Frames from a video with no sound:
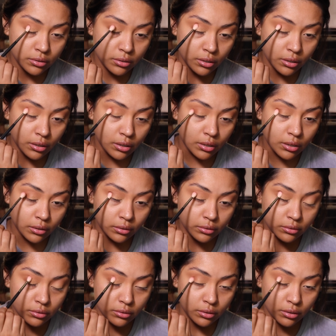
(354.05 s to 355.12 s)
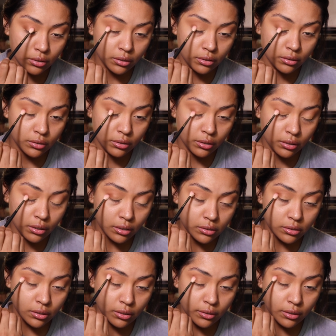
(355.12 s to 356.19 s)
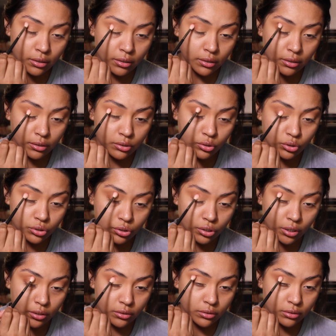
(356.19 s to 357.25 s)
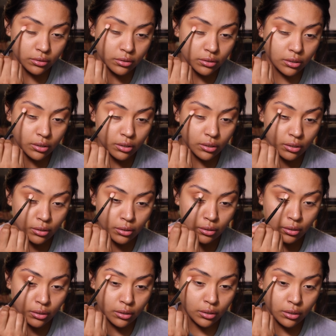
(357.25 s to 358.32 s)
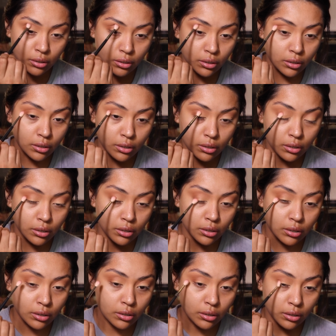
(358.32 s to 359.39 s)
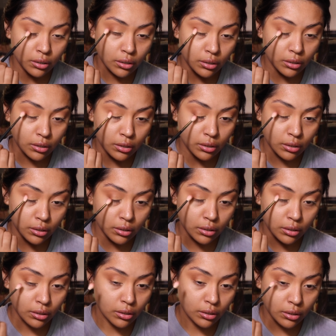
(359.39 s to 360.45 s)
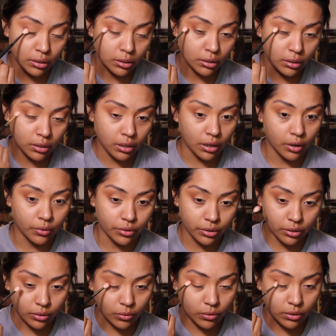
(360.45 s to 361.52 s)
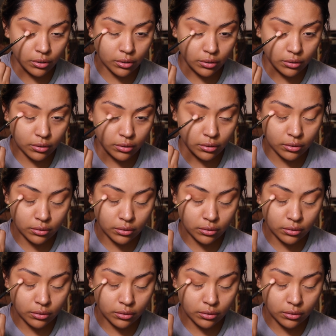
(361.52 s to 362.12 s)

And like I said, it's just on the outer corner.